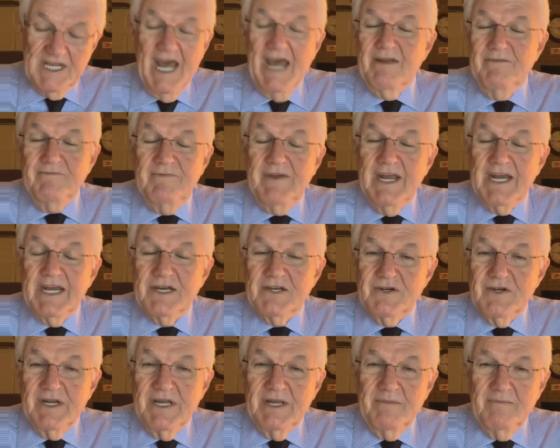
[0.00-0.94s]
that
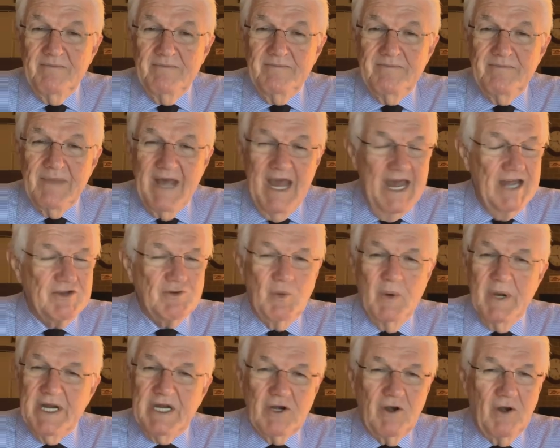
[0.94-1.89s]
victory as
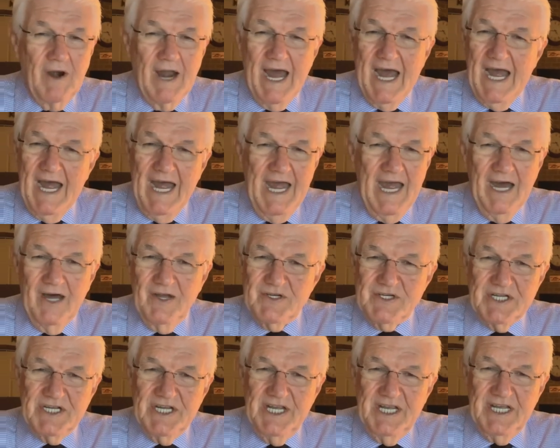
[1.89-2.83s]
we cry out
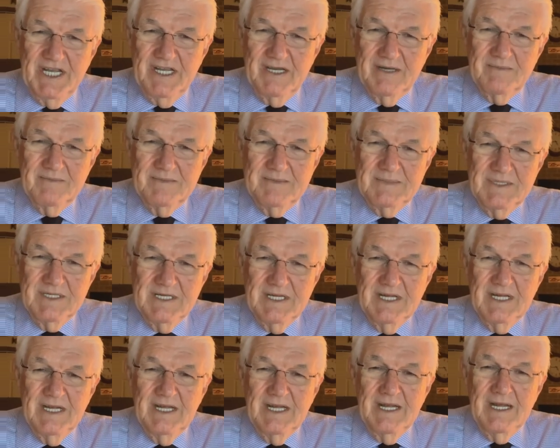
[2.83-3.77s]
to Him.
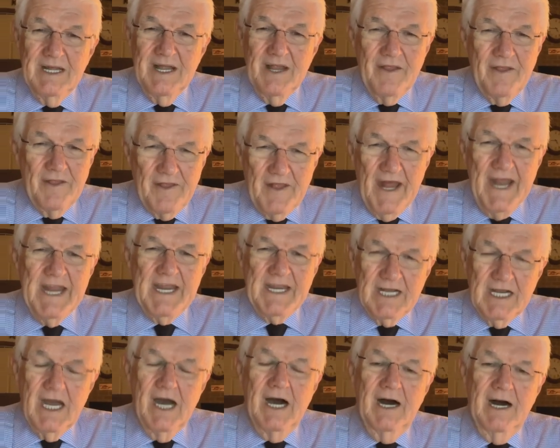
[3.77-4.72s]

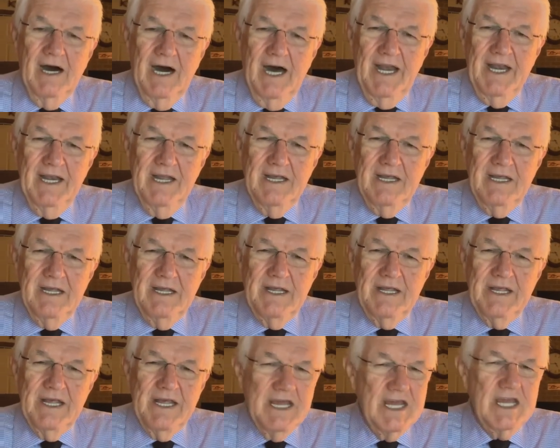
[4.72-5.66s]
Thank God
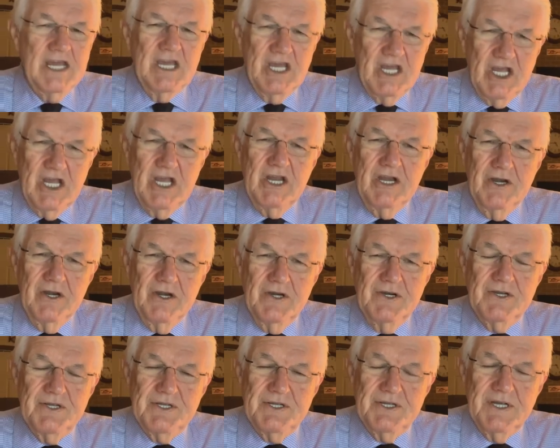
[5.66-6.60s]
He
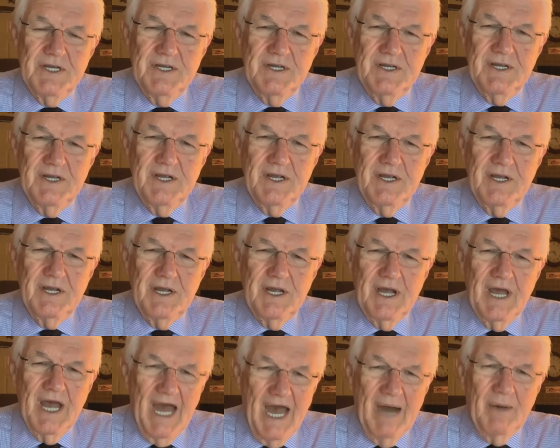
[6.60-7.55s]
hears
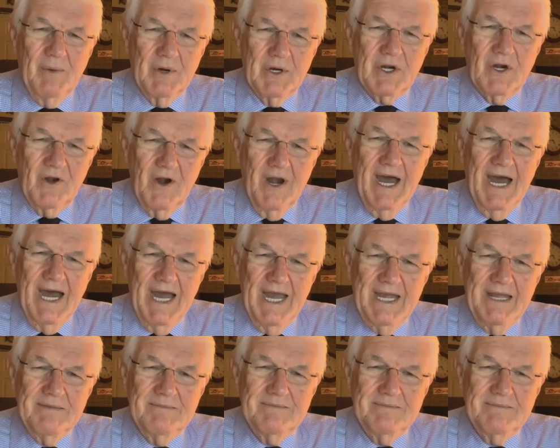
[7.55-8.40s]
our cry.